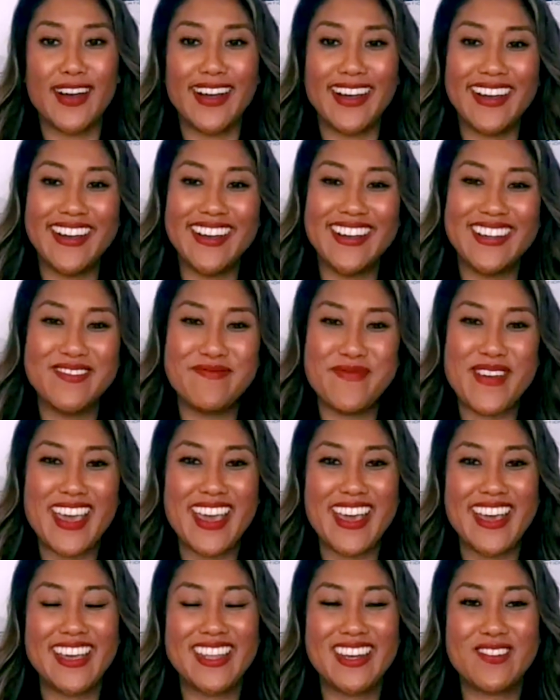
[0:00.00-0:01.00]

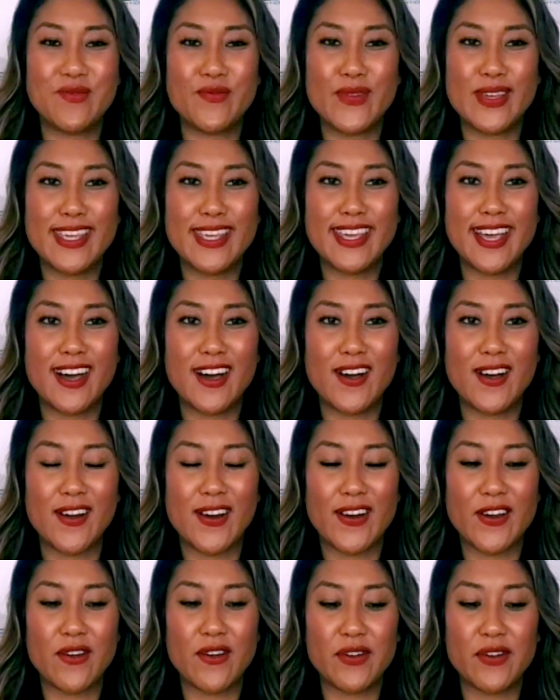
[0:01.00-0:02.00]
and we
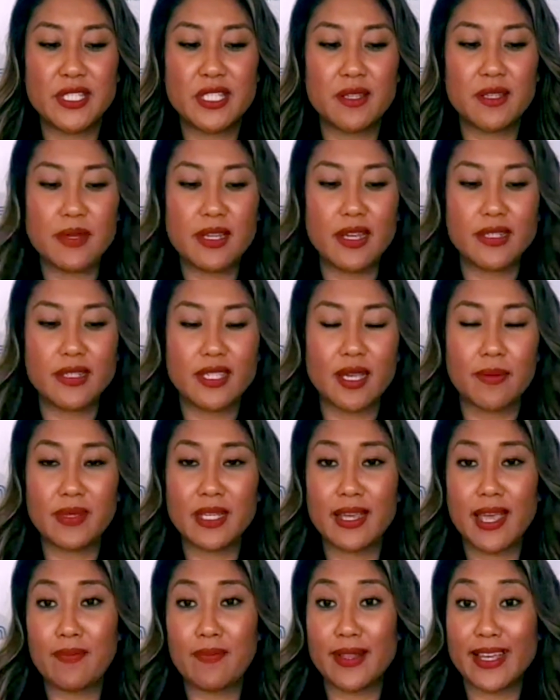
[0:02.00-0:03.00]
are going to be
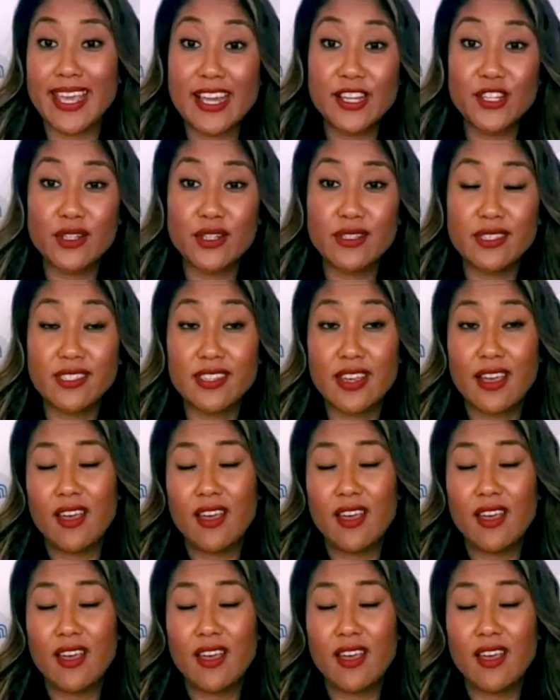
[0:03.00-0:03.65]
accepting applications